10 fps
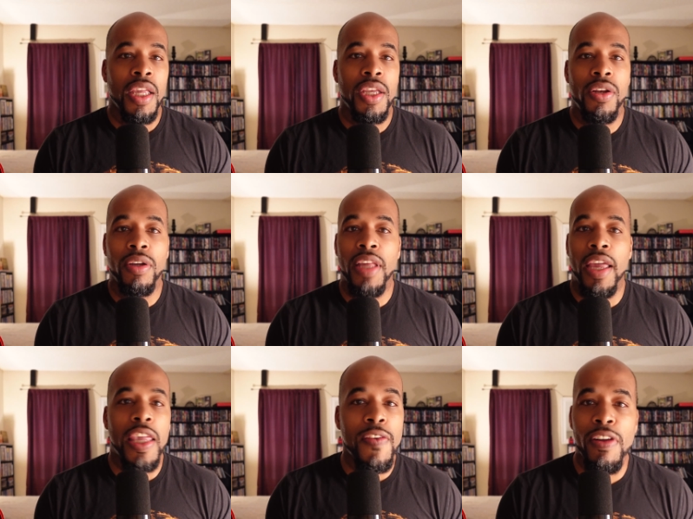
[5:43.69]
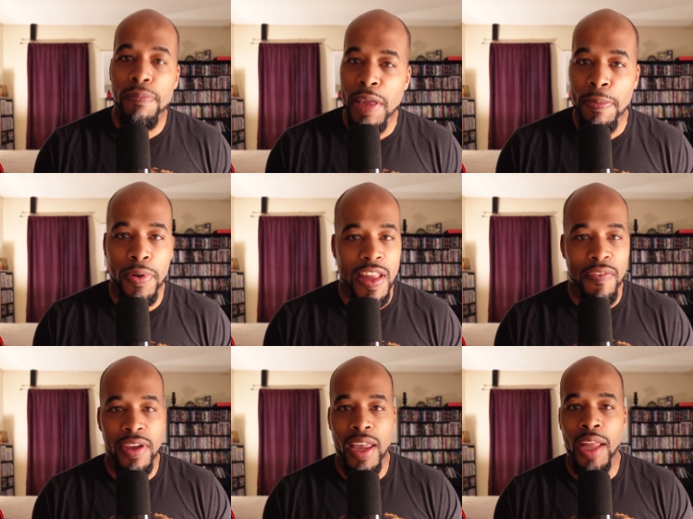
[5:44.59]
you know there are evil people in
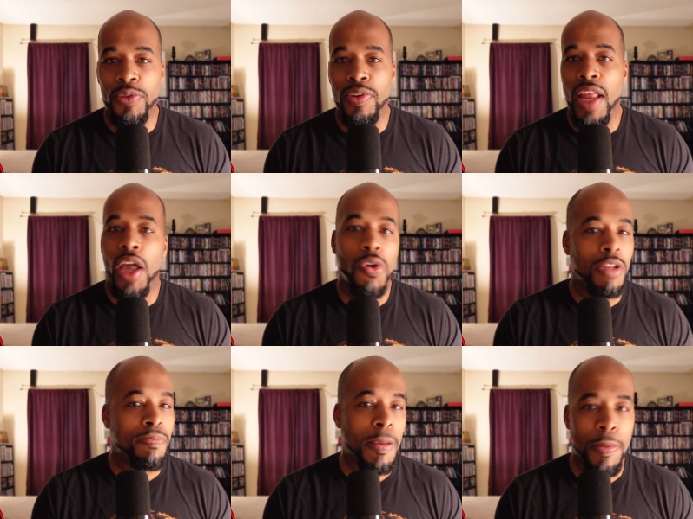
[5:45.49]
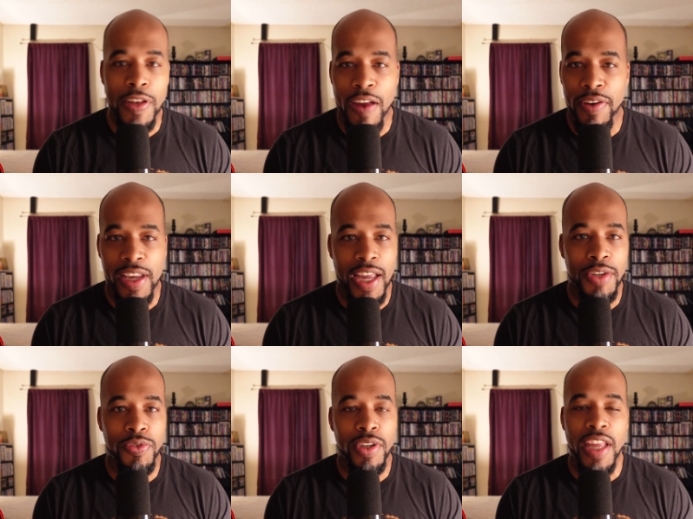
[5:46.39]
every country there are good people in every
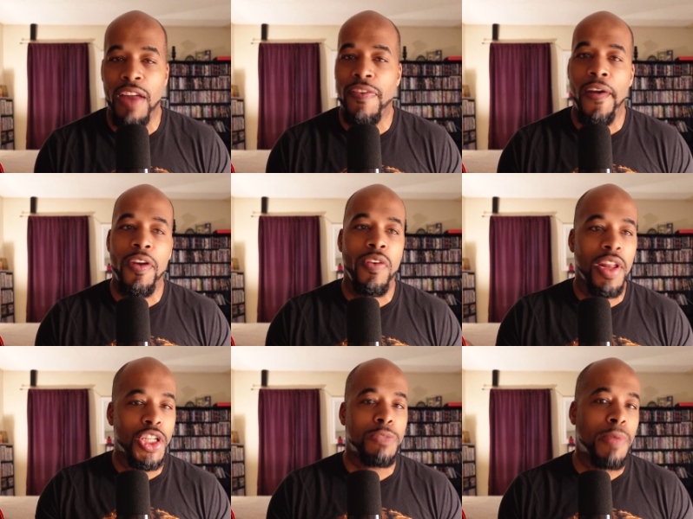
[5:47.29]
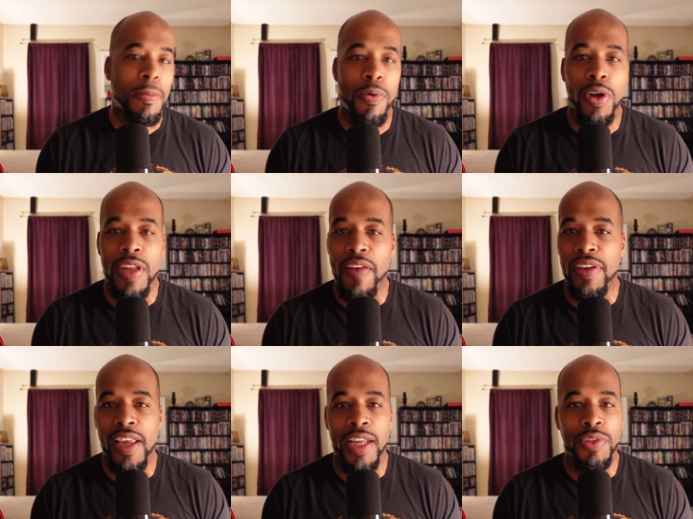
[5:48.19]
country there are very religious people in
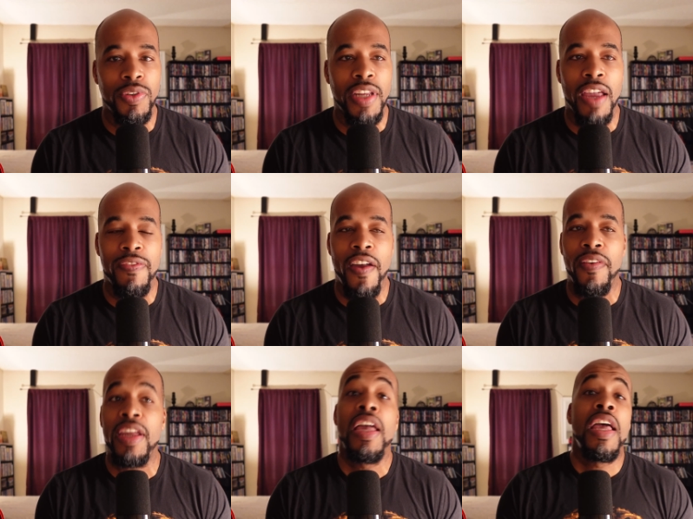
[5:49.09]
every country there are very